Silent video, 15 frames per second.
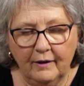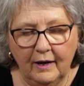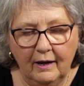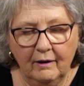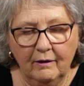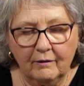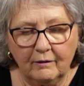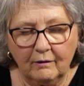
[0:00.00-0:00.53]

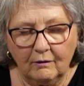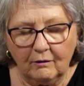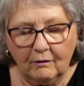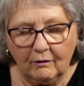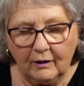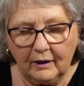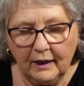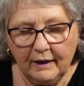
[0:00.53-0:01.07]
Now,
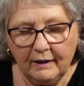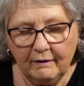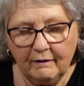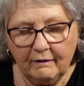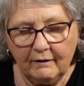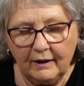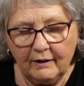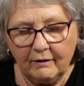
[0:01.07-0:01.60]
getting
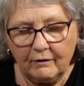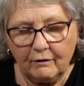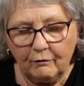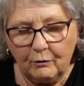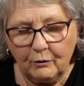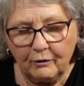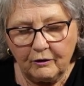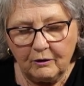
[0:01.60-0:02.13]
this under the
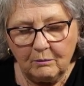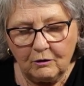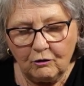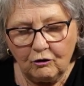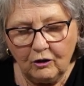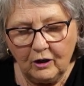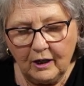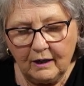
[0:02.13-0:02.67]
foot of the
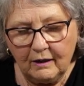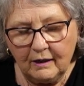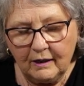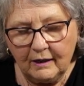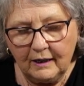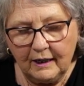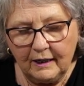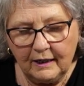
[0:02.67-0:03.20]
machine
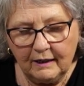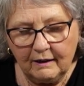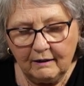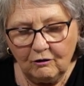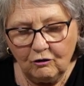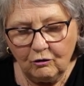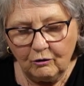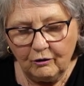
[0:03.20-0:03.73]
and getting it
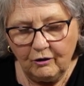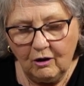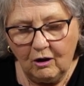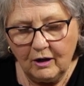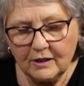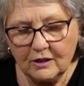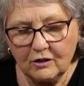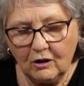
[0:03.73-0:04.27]
into a
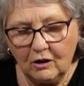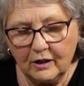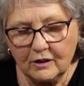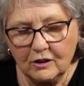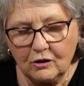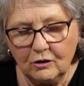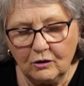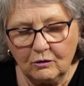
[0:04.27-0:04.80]
nice tight
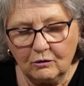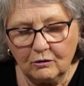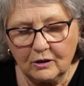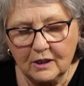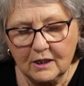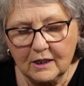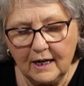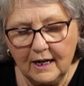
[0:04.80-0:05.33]
circle to
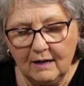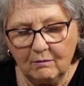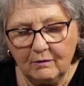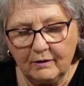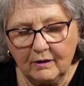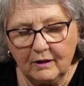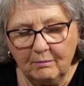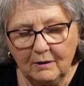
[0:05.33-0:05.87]
start
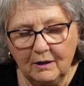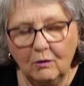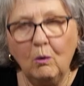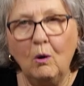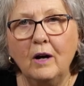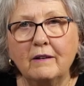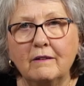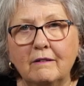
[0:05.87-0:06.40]
with can be
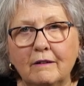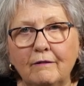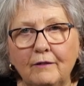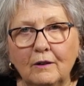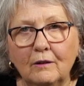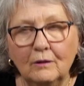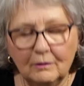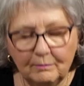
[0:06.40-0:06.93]
quite
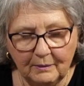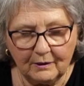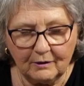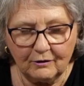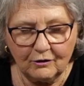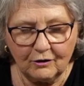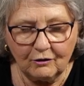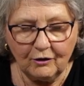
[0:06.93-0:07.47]
difficult
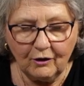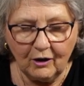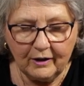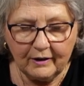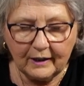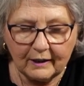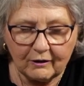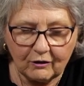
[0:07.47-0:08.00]
because you're
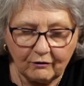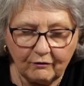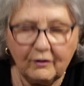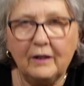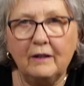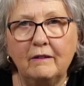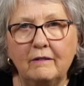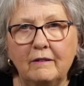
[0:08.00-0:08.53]
trying to get your
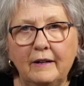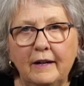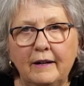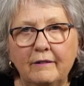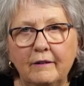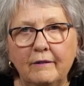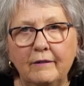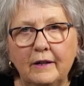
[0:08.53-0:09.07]
fingers in
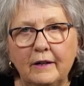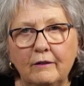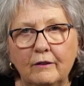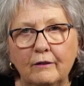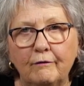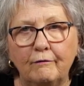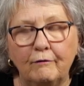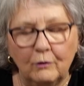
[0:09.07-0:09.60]
underneath
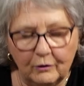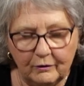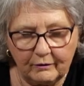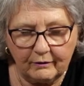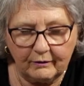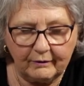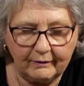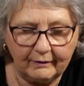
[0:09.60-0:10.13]
the foot
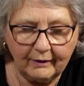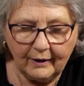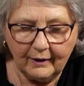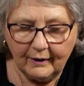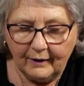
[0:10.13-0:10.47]
and